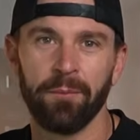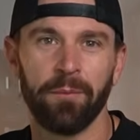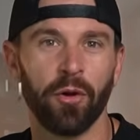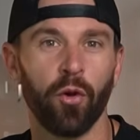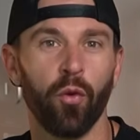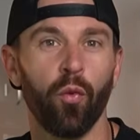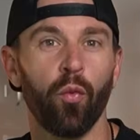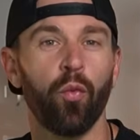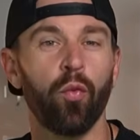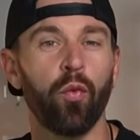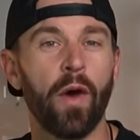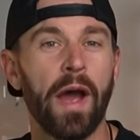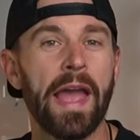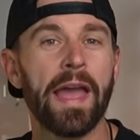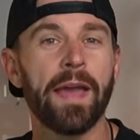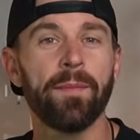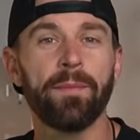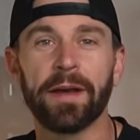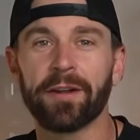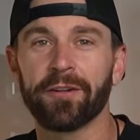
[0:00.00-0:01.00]
But a
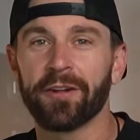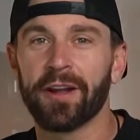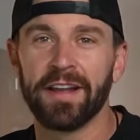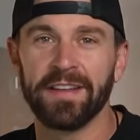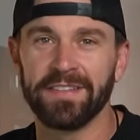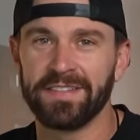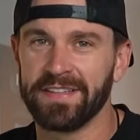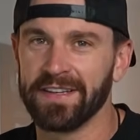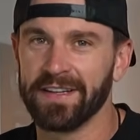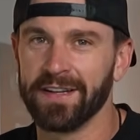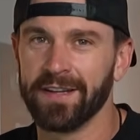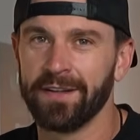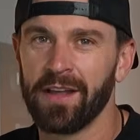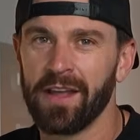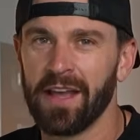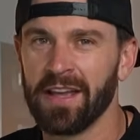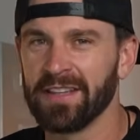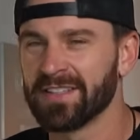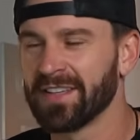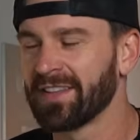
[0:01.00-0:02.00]
way better idea
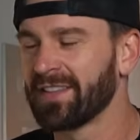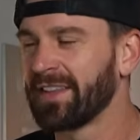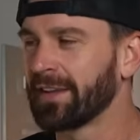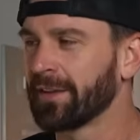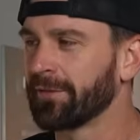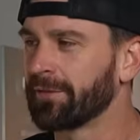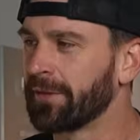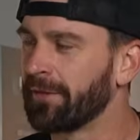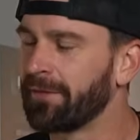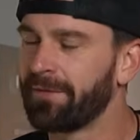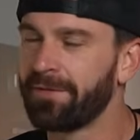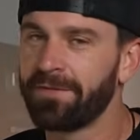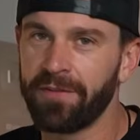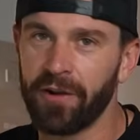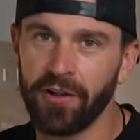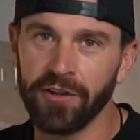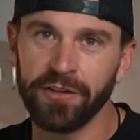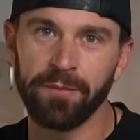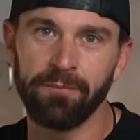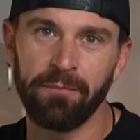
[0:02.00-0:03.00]
is to think of the
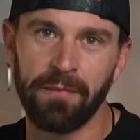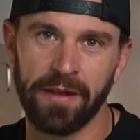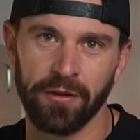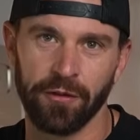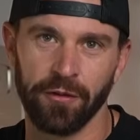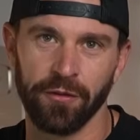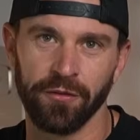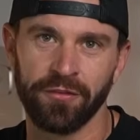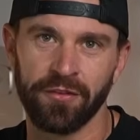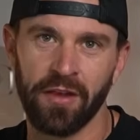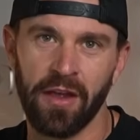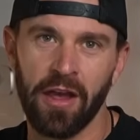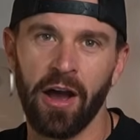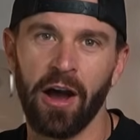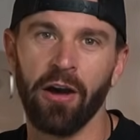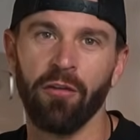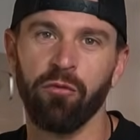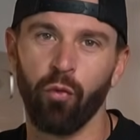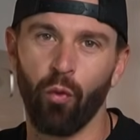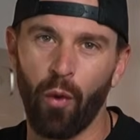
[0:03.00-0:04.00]
fundamentals
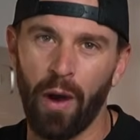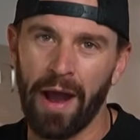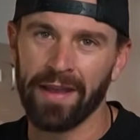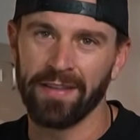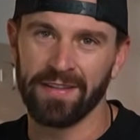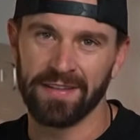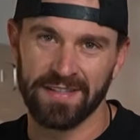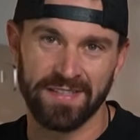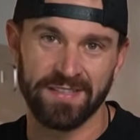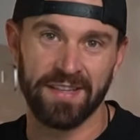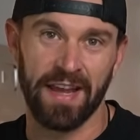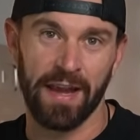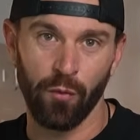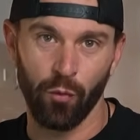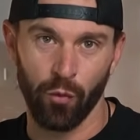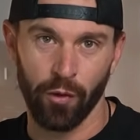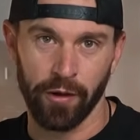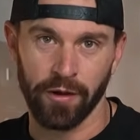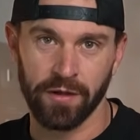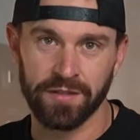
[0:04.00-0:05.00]
of why this
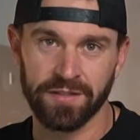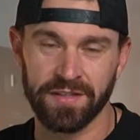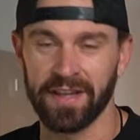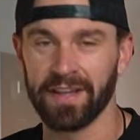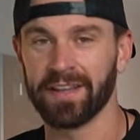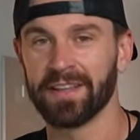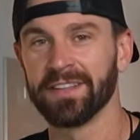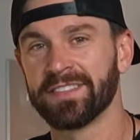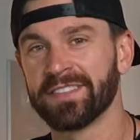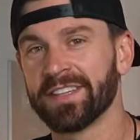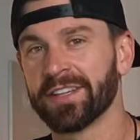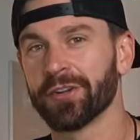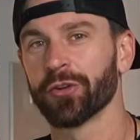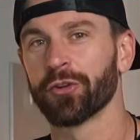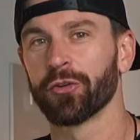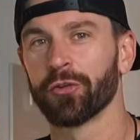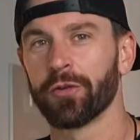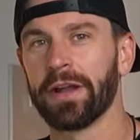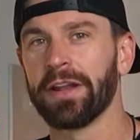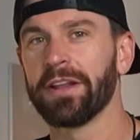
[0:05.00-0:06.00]
site works and consider
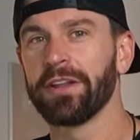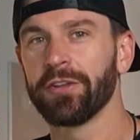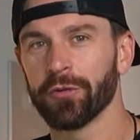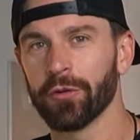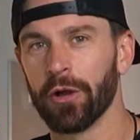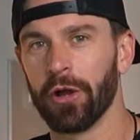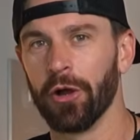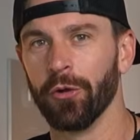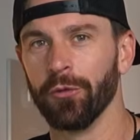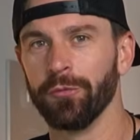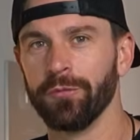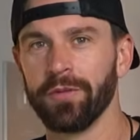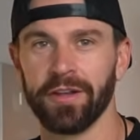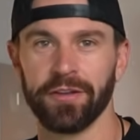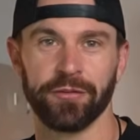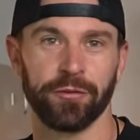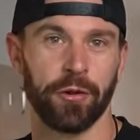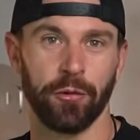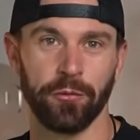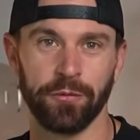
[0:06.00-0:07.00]
creating your own
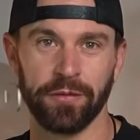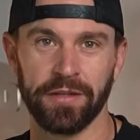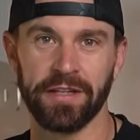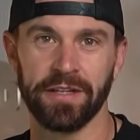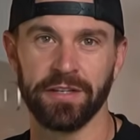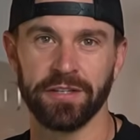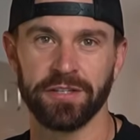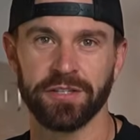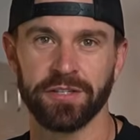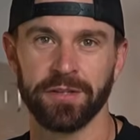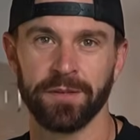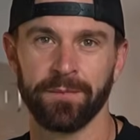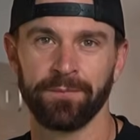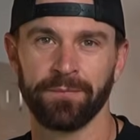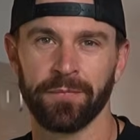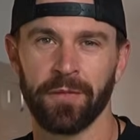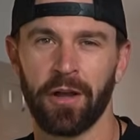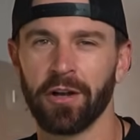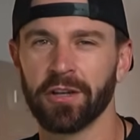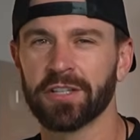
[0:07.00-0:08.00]
in your own niche.
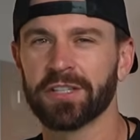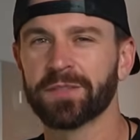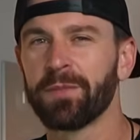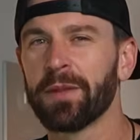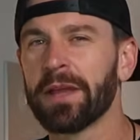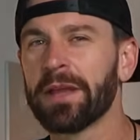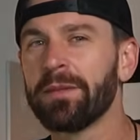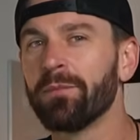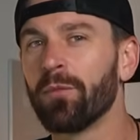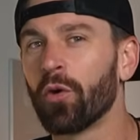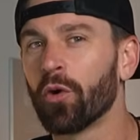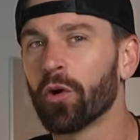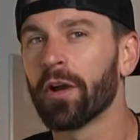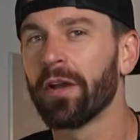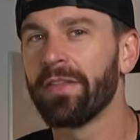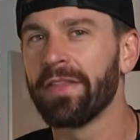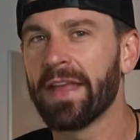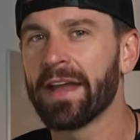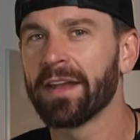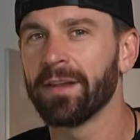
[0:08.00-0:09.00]
I'll explain more
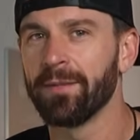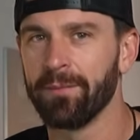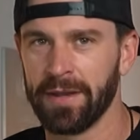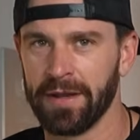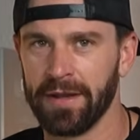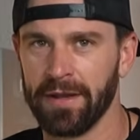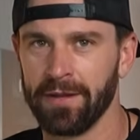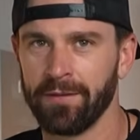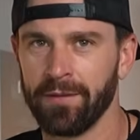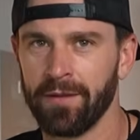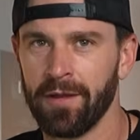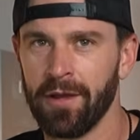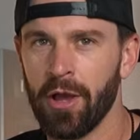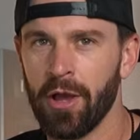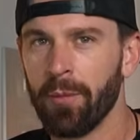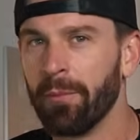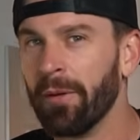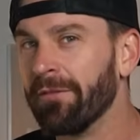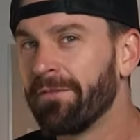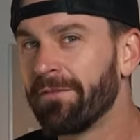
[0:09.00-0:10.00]
on that in a minute.
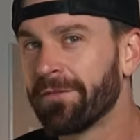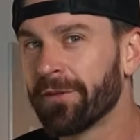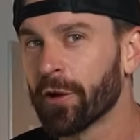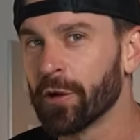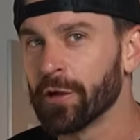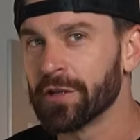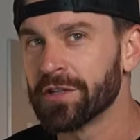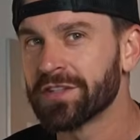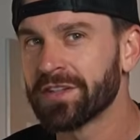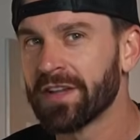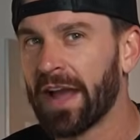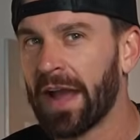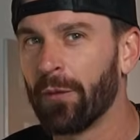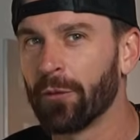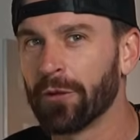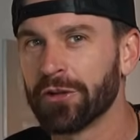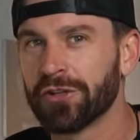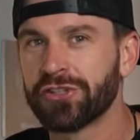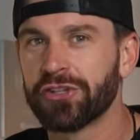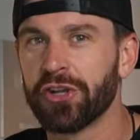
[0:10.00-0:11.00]
But first, I
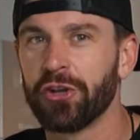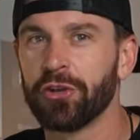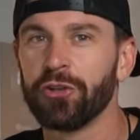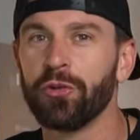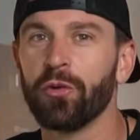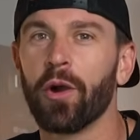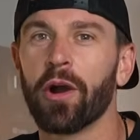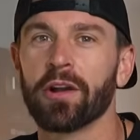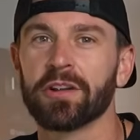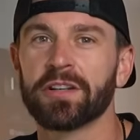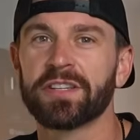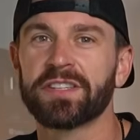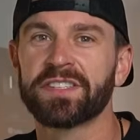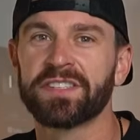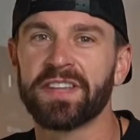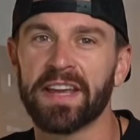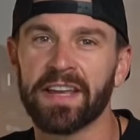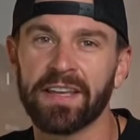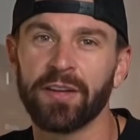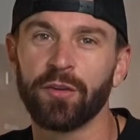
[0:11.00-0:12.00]
want to show you our
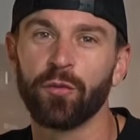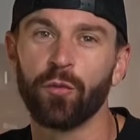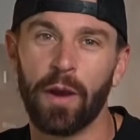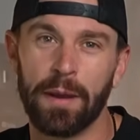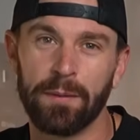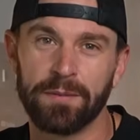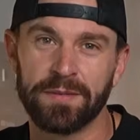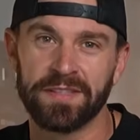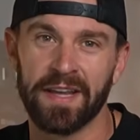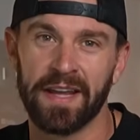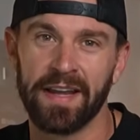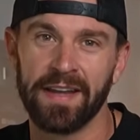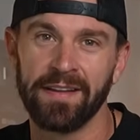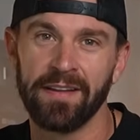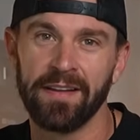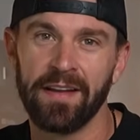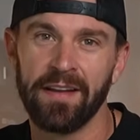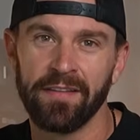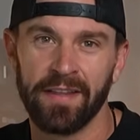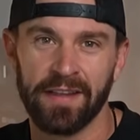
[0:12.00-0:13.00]
second
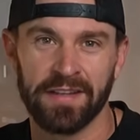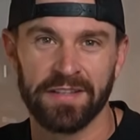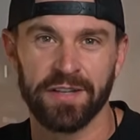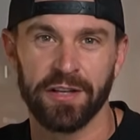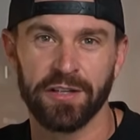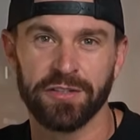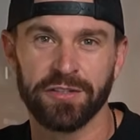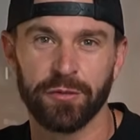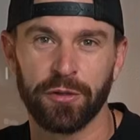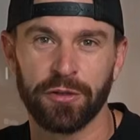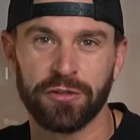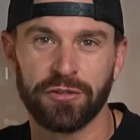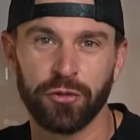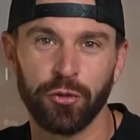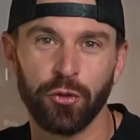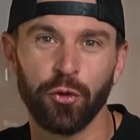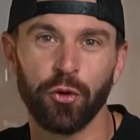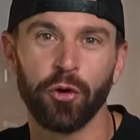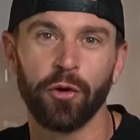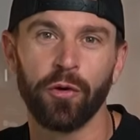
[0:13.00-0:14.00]
website that is also a
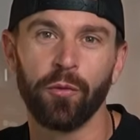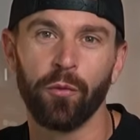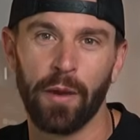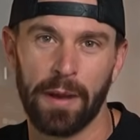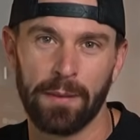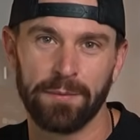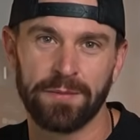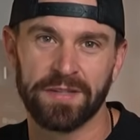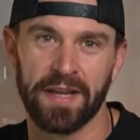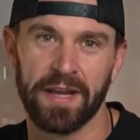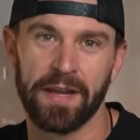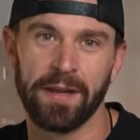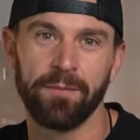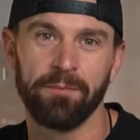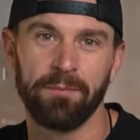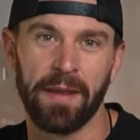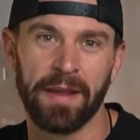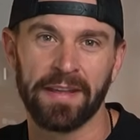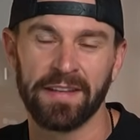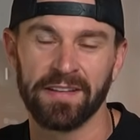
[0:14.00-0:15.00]
tool
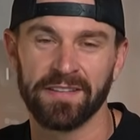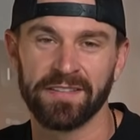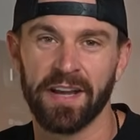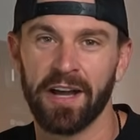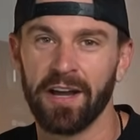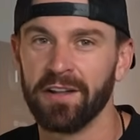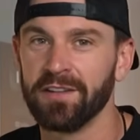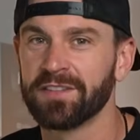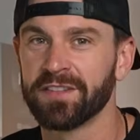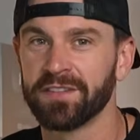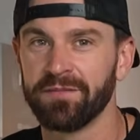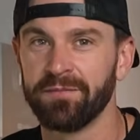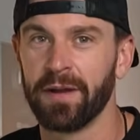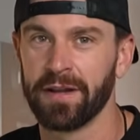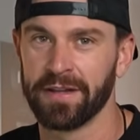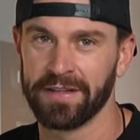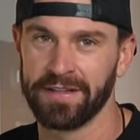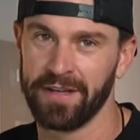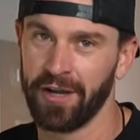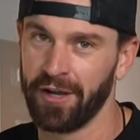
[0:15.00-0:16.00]
website making tons of
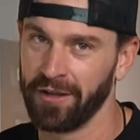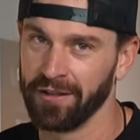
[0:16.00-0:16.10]
money